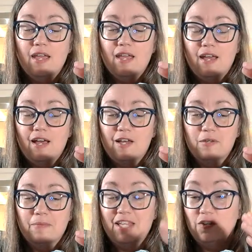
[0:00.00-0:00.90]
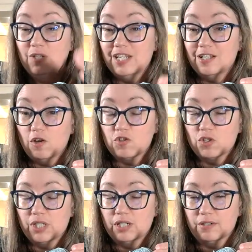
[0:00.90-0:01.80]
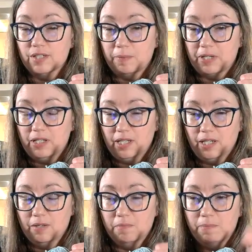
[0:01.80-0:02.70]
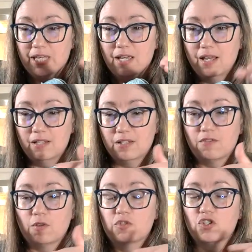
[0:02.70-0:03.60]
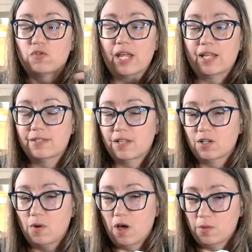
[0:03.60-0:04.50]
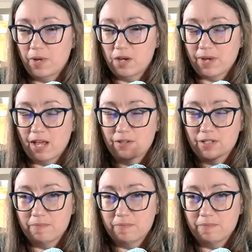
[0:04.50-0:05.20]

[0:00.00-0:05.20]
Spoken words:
And you need a larger needle typically because of those strands that go all the way around,